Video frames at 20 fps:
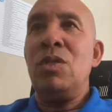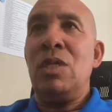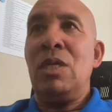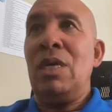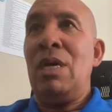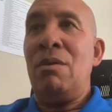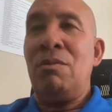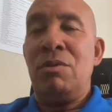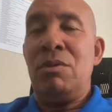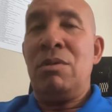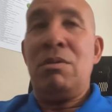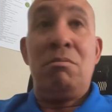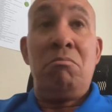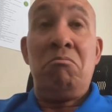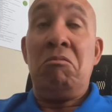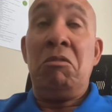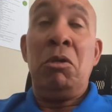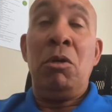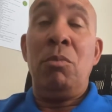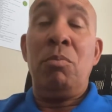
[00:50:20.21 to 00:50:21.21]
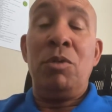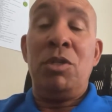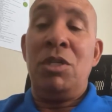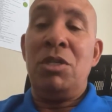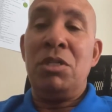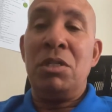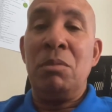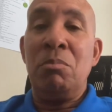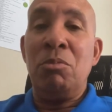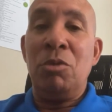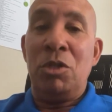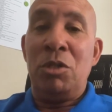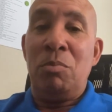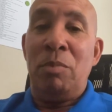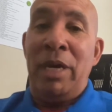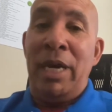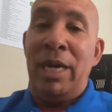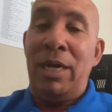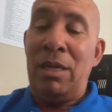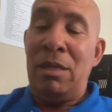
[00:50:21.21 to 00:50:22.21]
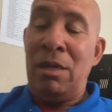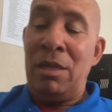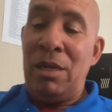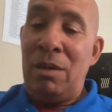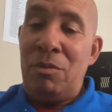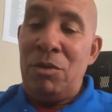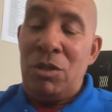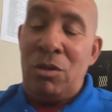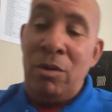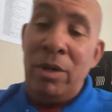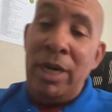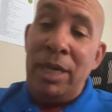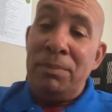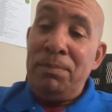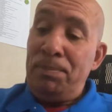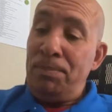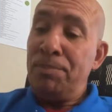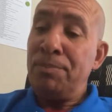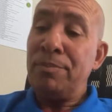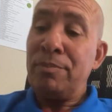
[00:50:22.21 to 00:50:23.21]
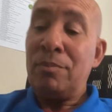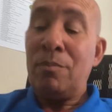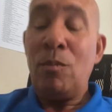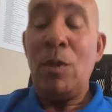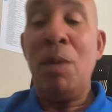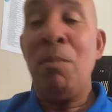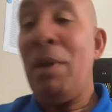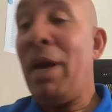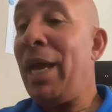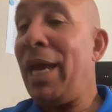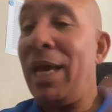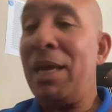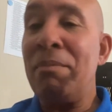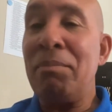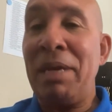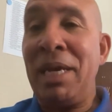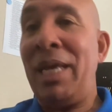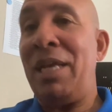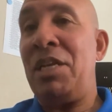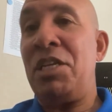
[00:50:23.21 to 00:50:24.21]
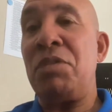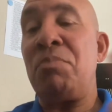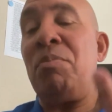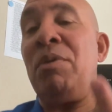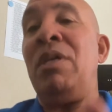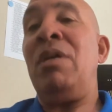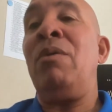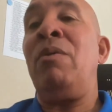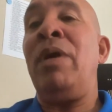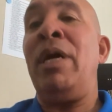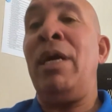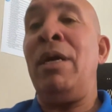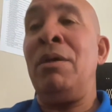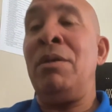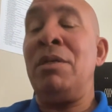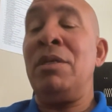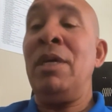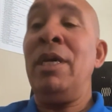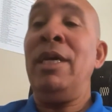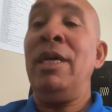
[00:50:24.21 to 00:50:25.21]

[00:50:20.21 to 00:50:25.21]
And I was in no position to push back. I thought that was great. My head began to spin around.